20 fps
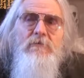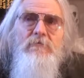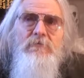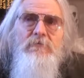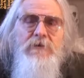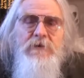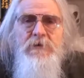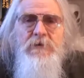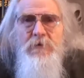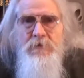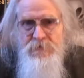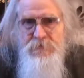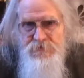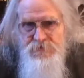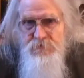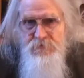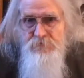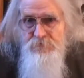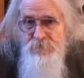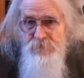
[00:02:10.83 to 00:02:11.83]

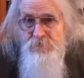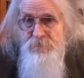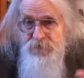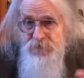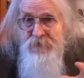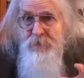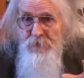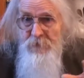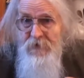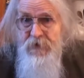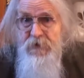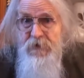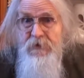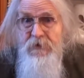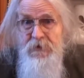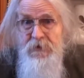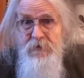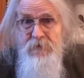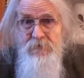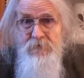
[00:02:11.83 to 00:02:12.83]
videos, the
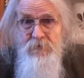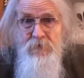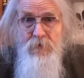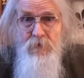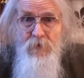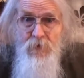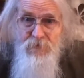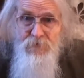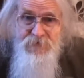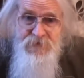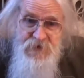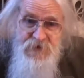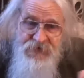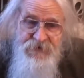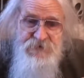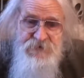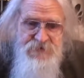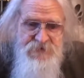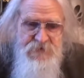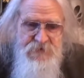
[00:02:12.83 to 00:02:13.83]
beginning of such
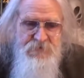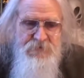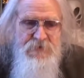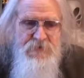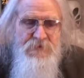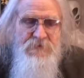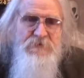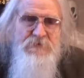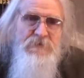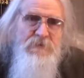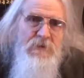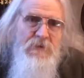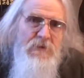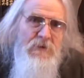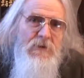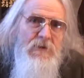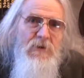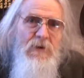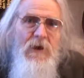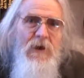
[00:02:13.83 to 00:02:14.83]
a series.
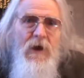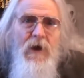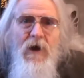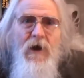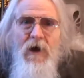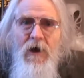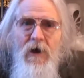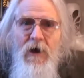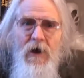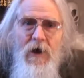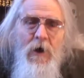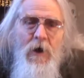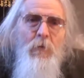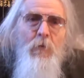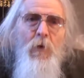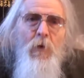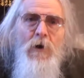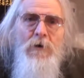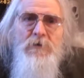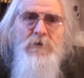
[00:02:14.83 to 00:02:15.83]
I
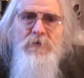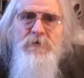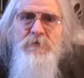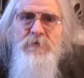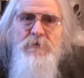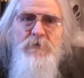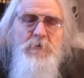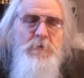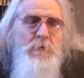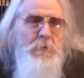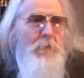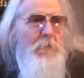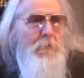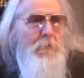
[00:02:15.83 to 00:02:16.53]
want to